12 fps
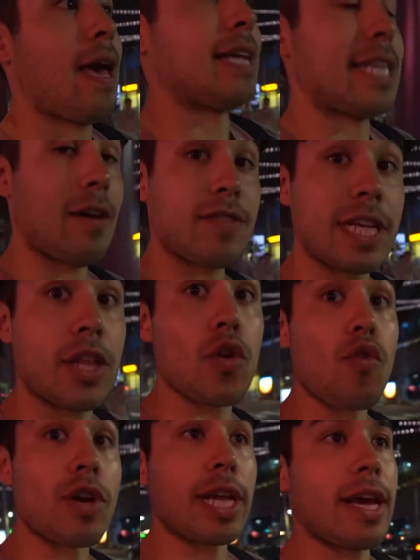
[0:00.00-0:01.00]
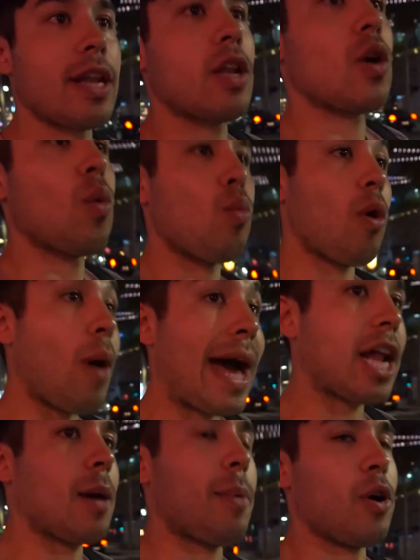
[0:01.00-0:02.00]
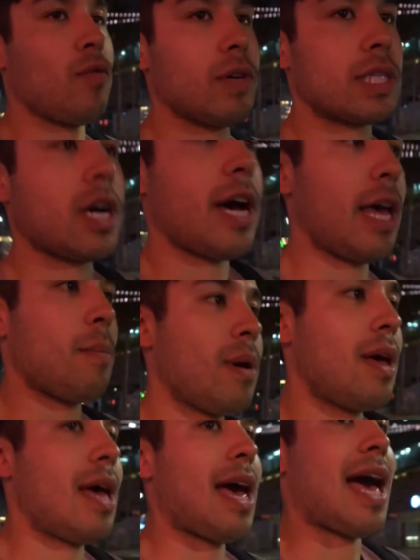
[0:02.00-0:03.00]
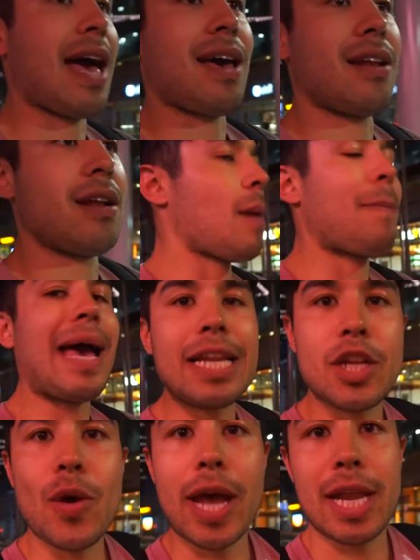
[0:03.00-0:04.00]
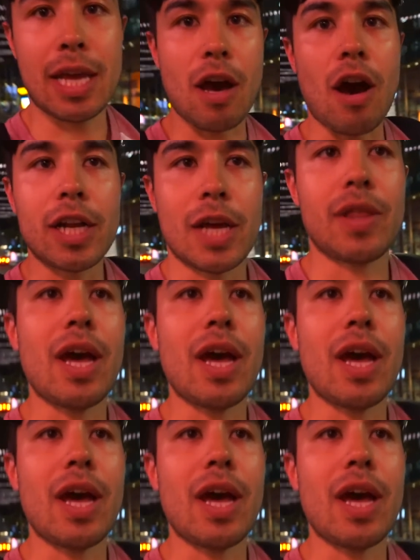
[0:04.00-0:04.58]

a deficit that you're already in will add up over time and I barely do any cardio.